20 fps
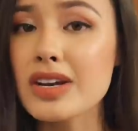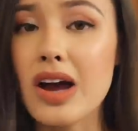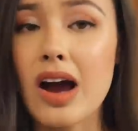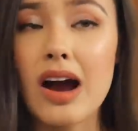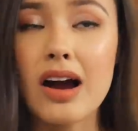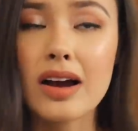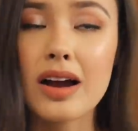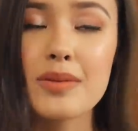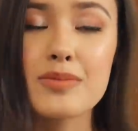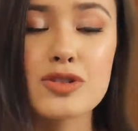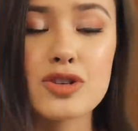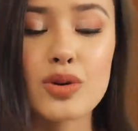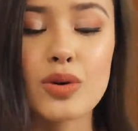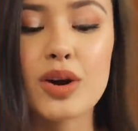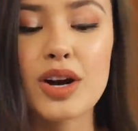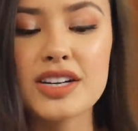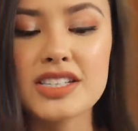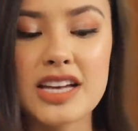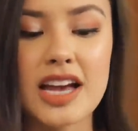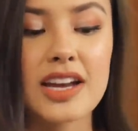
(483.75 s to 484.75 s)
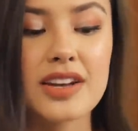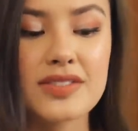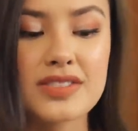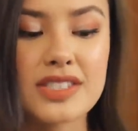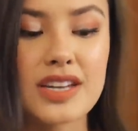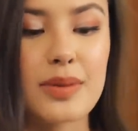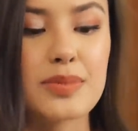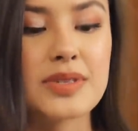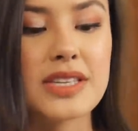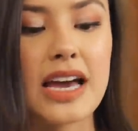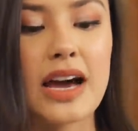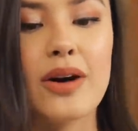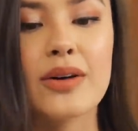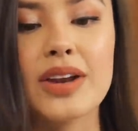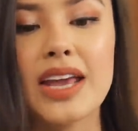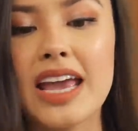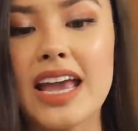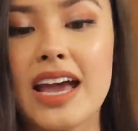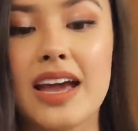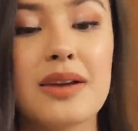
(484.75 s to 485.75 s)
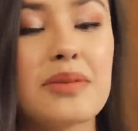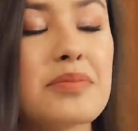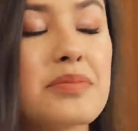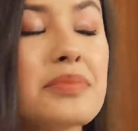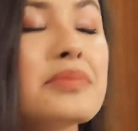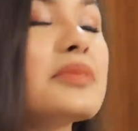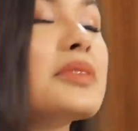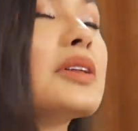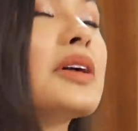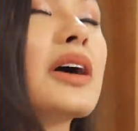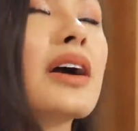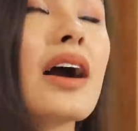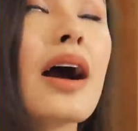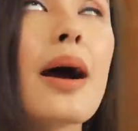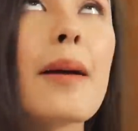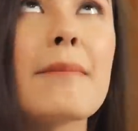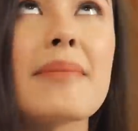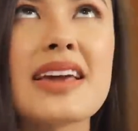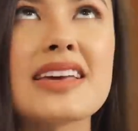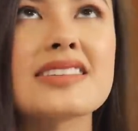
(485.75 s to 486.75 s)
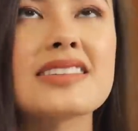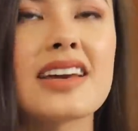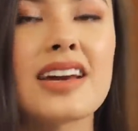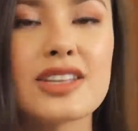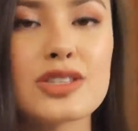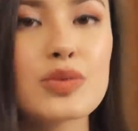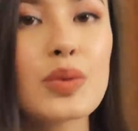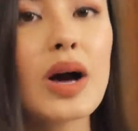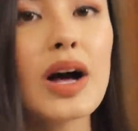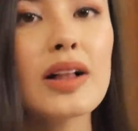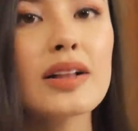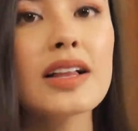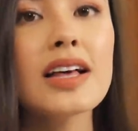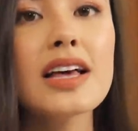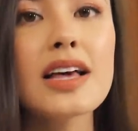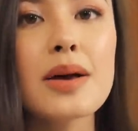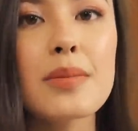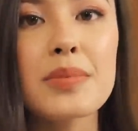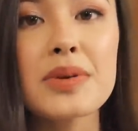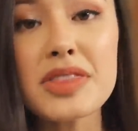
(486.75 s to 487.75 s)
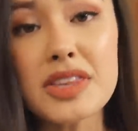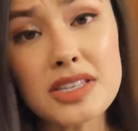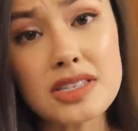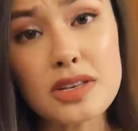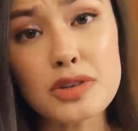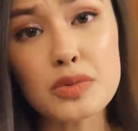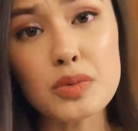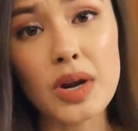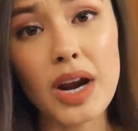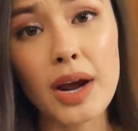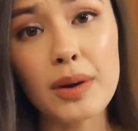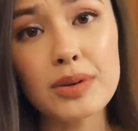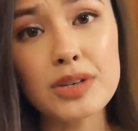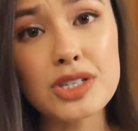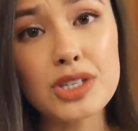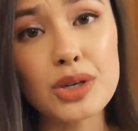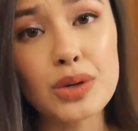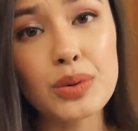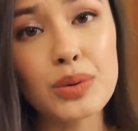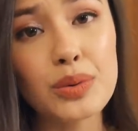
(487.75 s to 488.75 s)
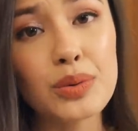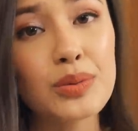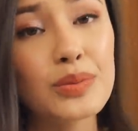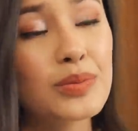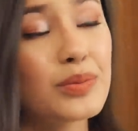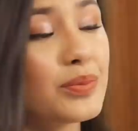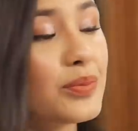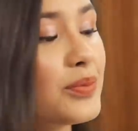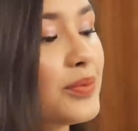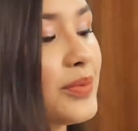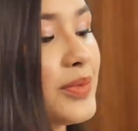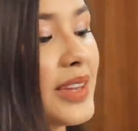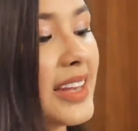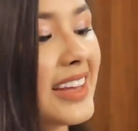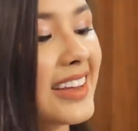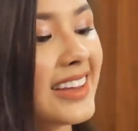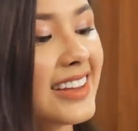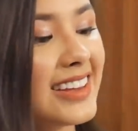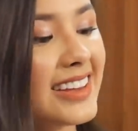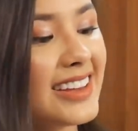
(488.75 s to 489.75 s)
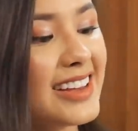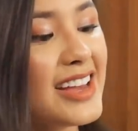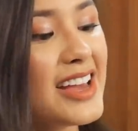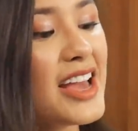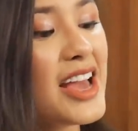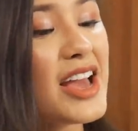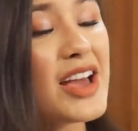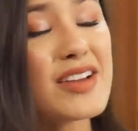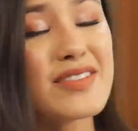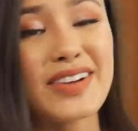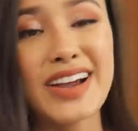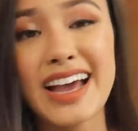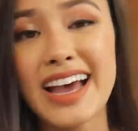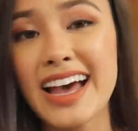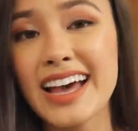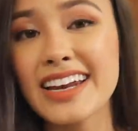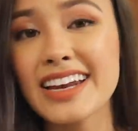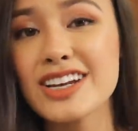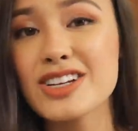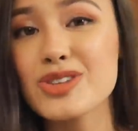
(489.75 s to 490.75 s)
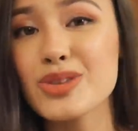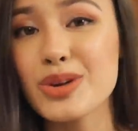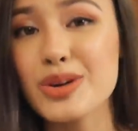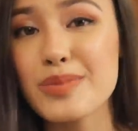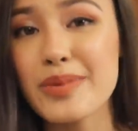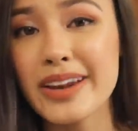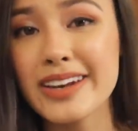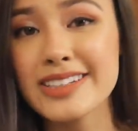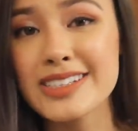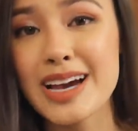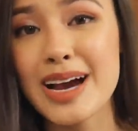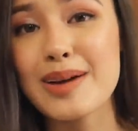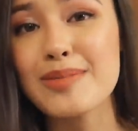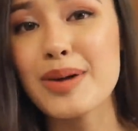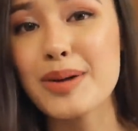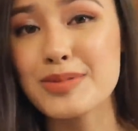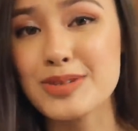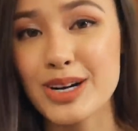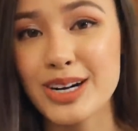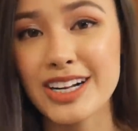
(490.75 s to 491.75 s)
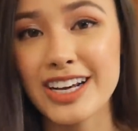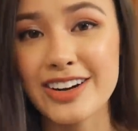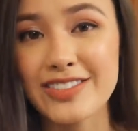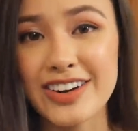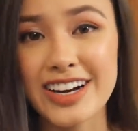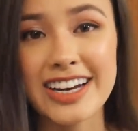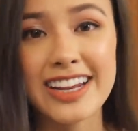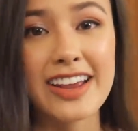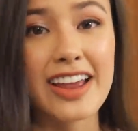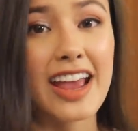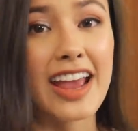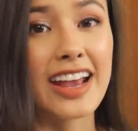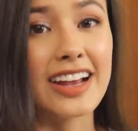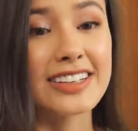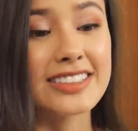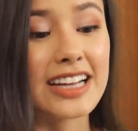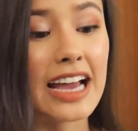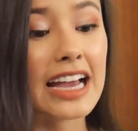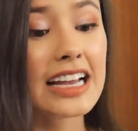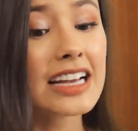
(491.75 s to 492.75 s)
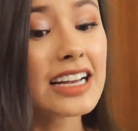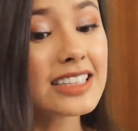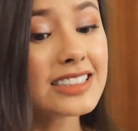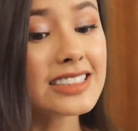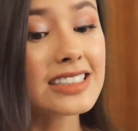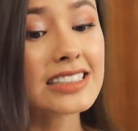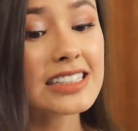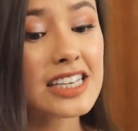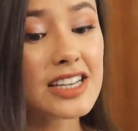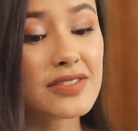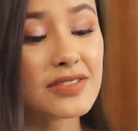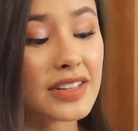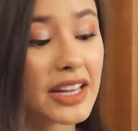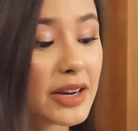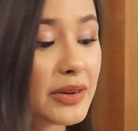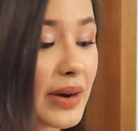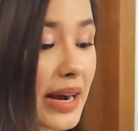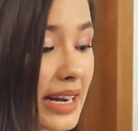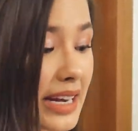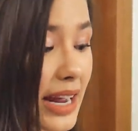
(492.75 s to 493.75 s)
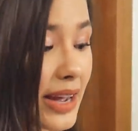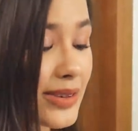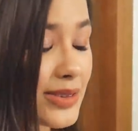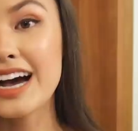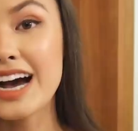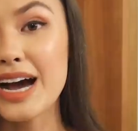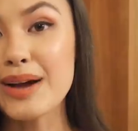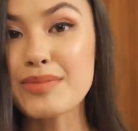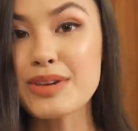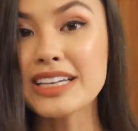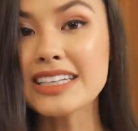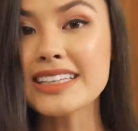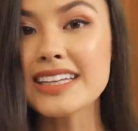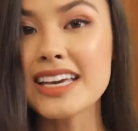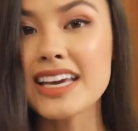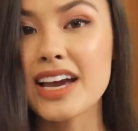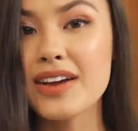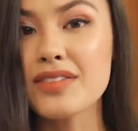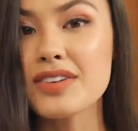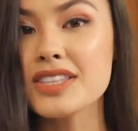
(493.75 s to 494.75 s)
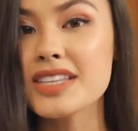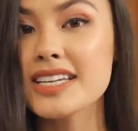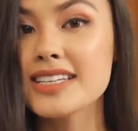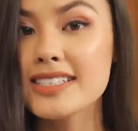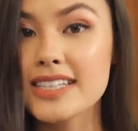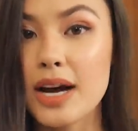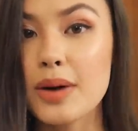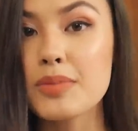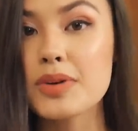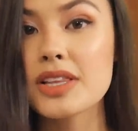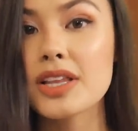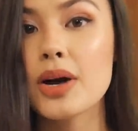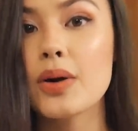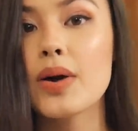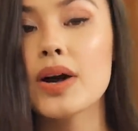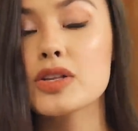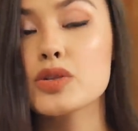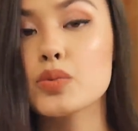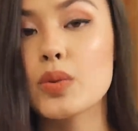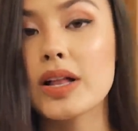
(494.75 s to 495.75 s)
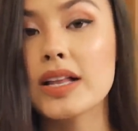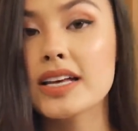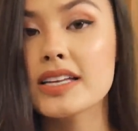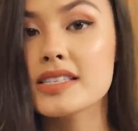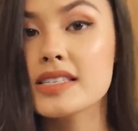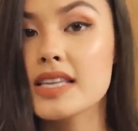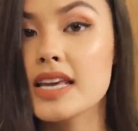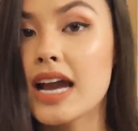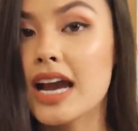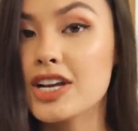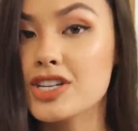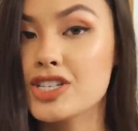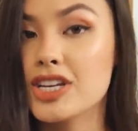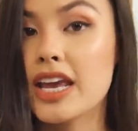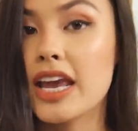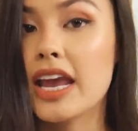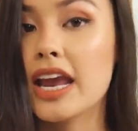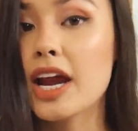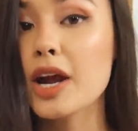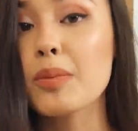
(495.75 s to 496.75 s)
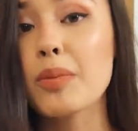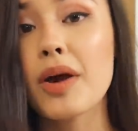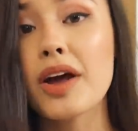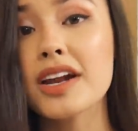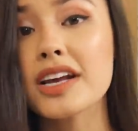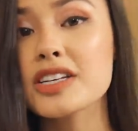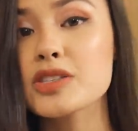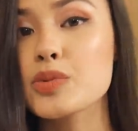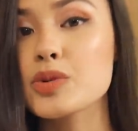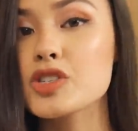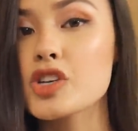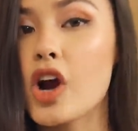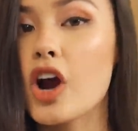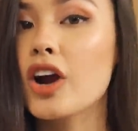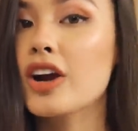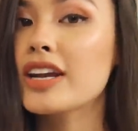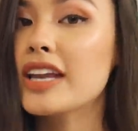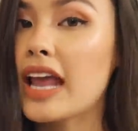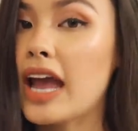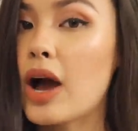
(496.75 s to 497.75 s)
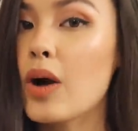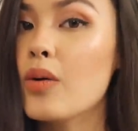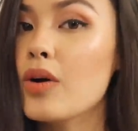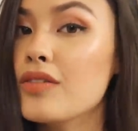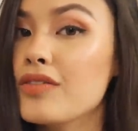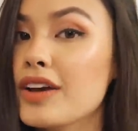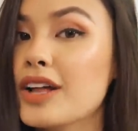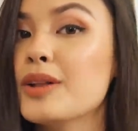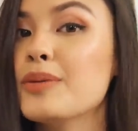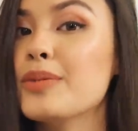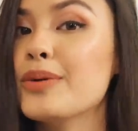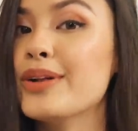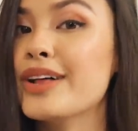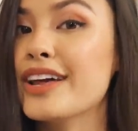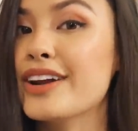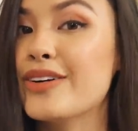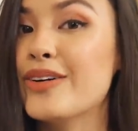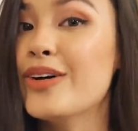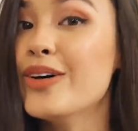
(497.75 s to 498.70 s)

knock, I'm sure, a ton of steps out and look amazing as well. But this is what I would do if I had a short amount of time. I'm trying to get ready and I got to leave like right now. I'm gonna link everything down below as well as the IGK hair products, which are now available at